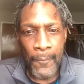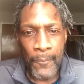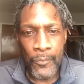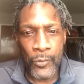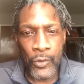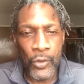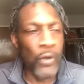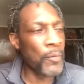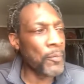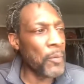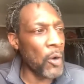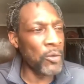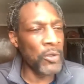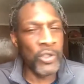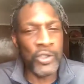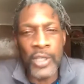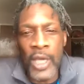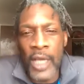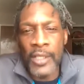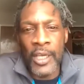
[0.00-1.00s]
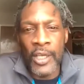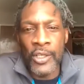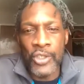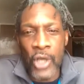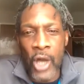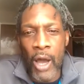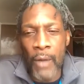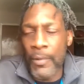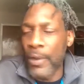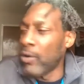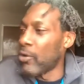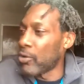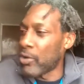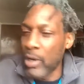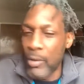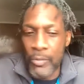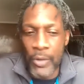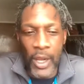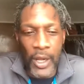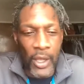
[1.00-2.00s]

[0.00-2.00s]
You know, the police got their job. They're going to come there.